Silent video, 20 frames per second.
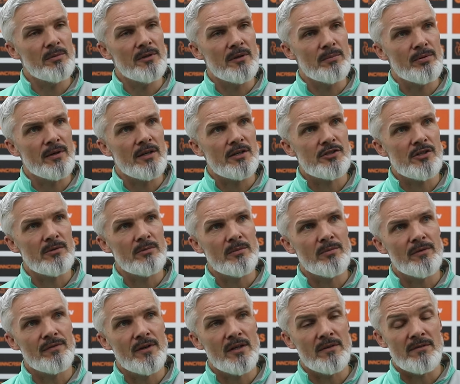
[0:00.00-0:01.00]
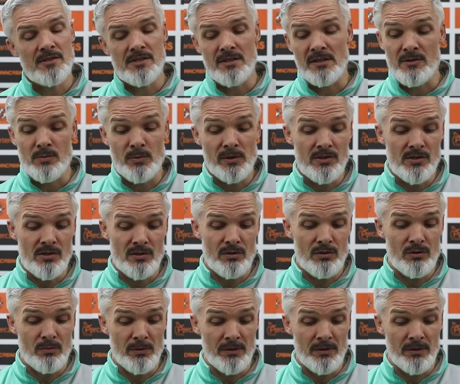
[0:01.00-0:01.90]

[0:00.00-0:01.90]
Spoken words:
bit of pressure maybe 5 or 6 weeks ago.